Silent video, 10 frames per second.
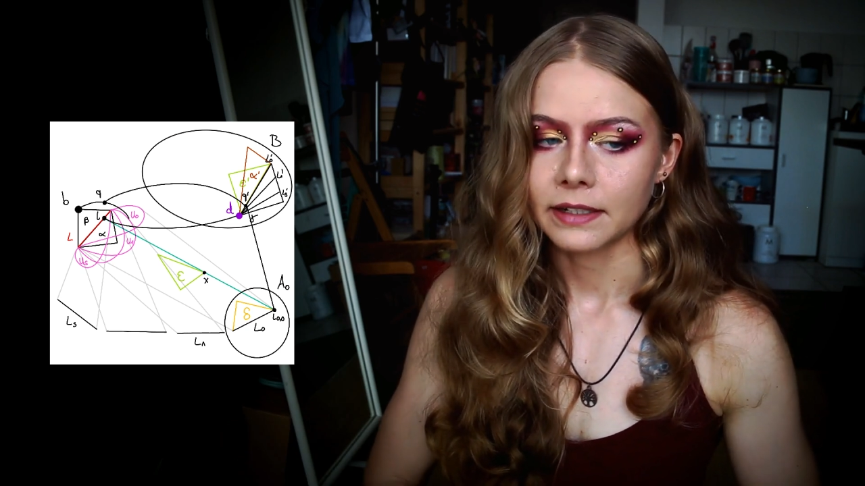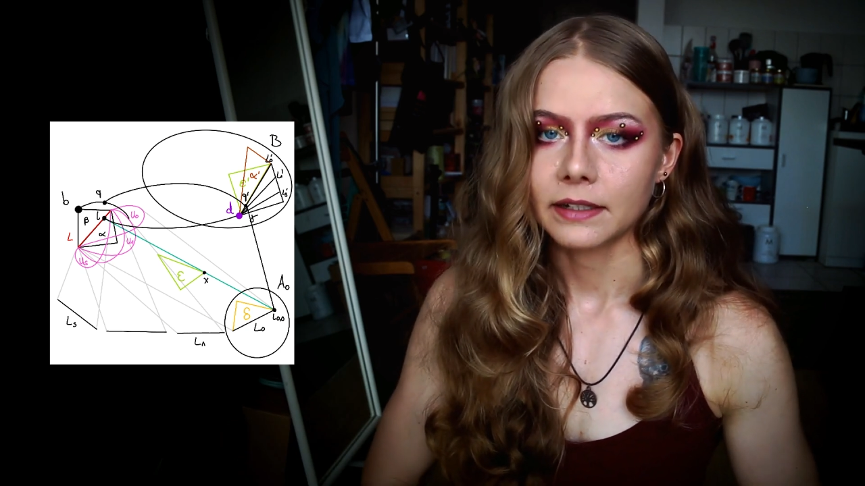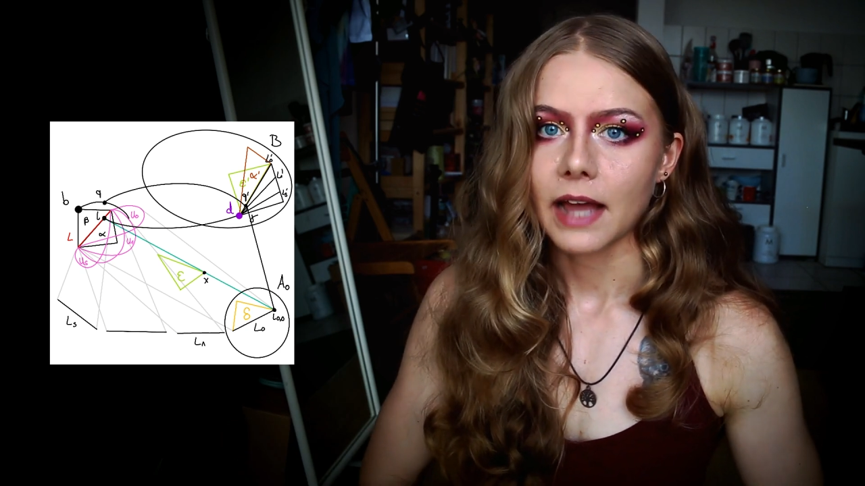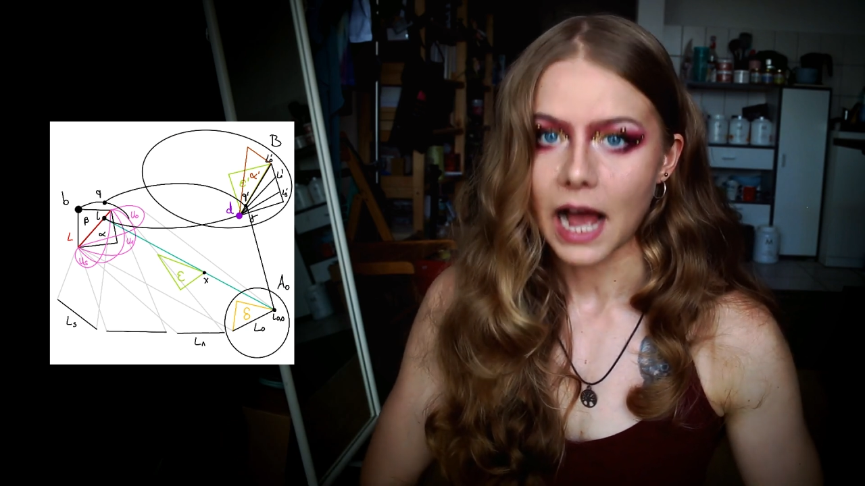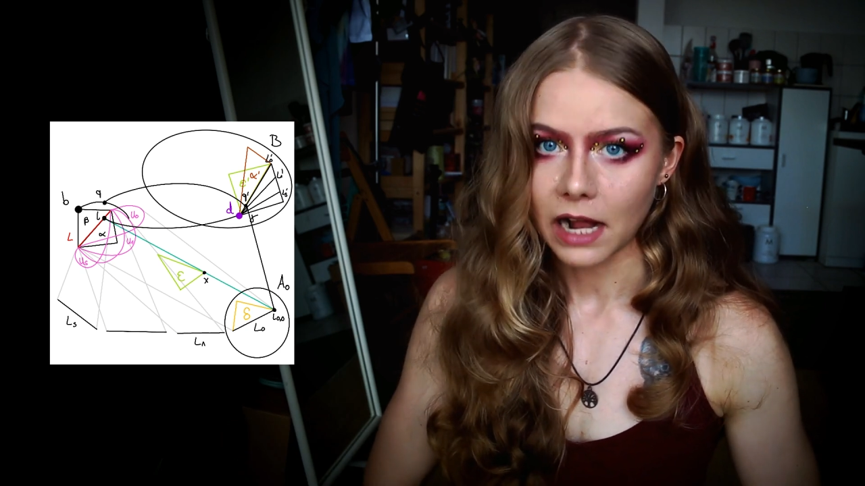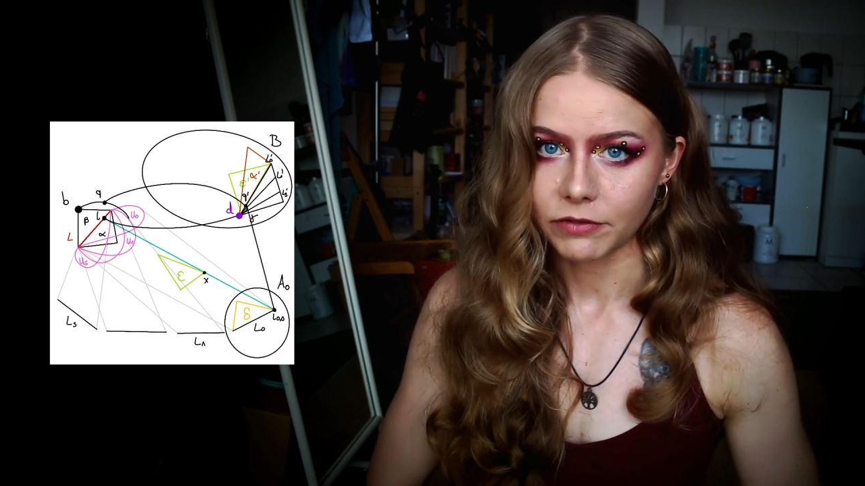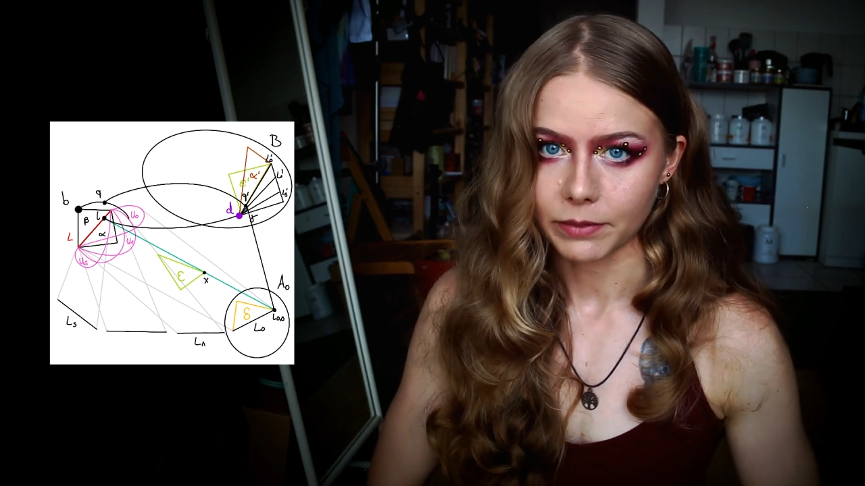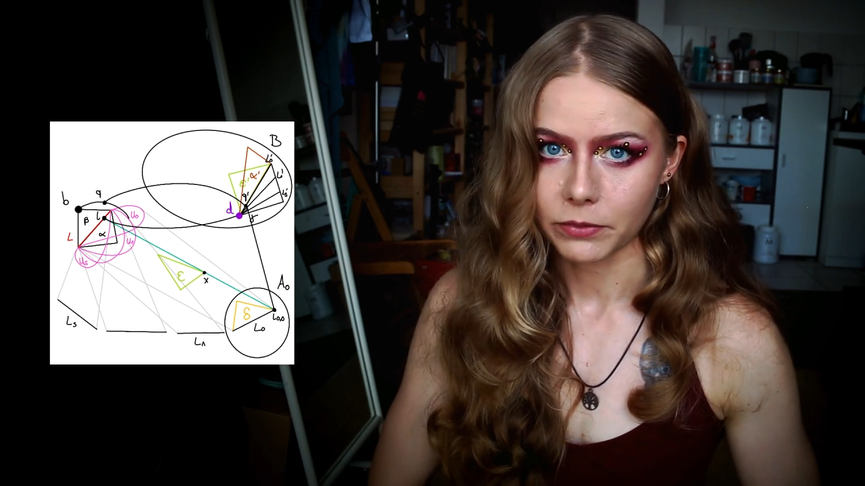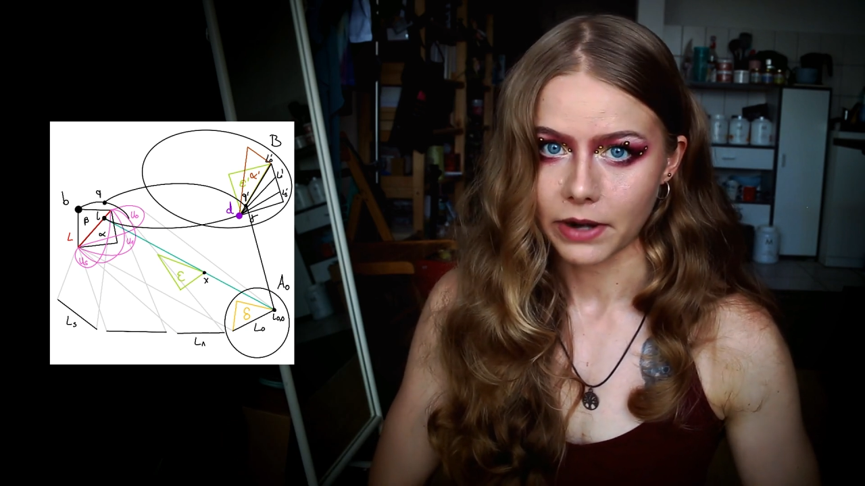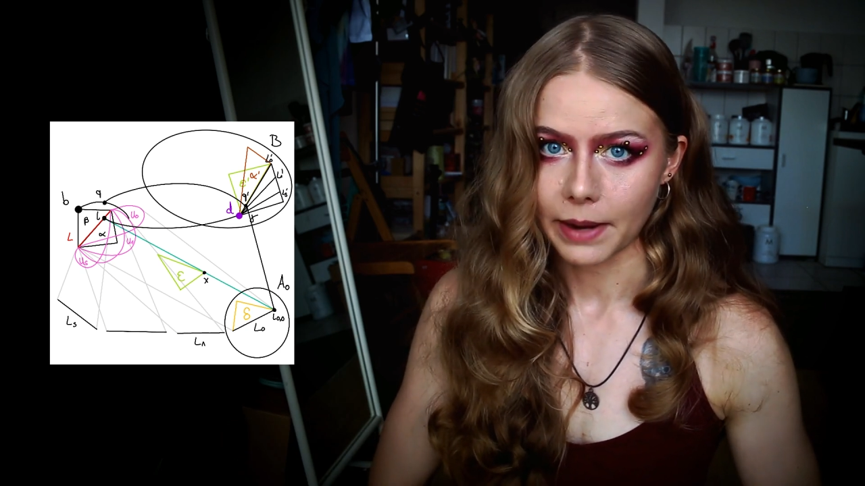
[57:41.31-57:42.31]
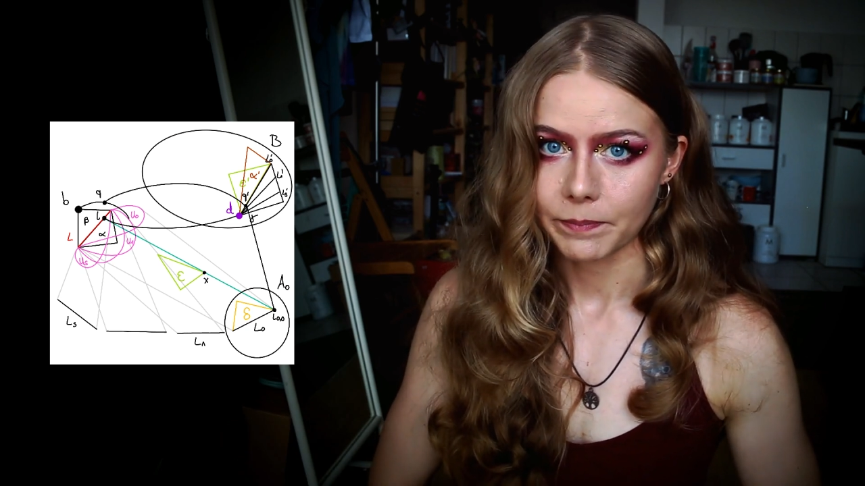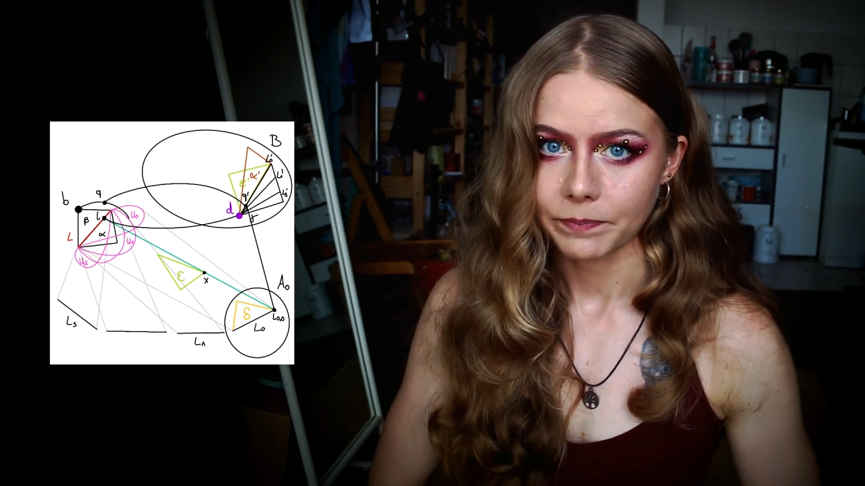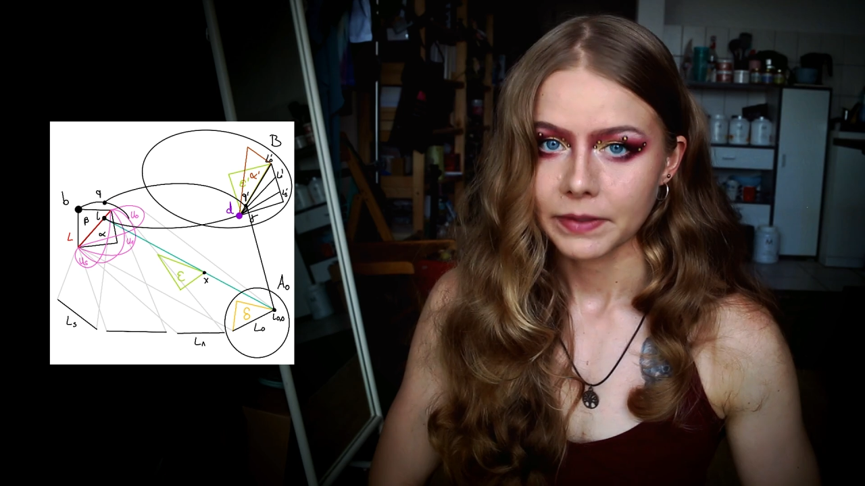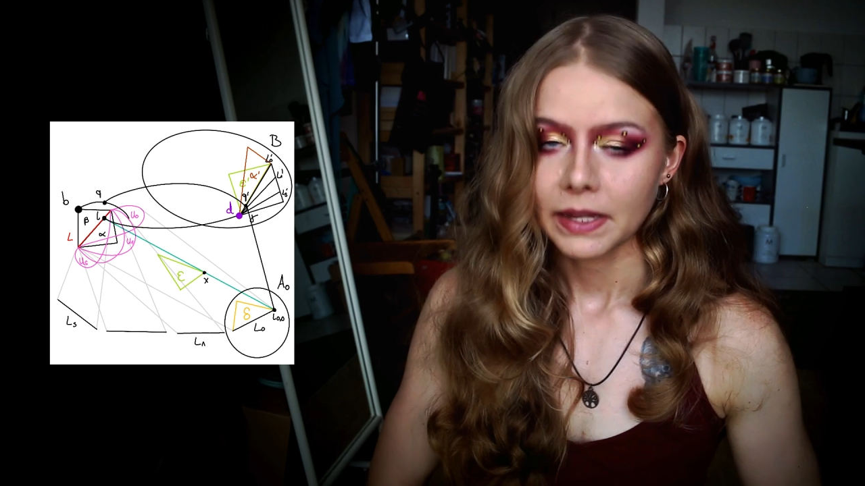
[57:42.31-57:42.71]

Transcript: in alpha prime.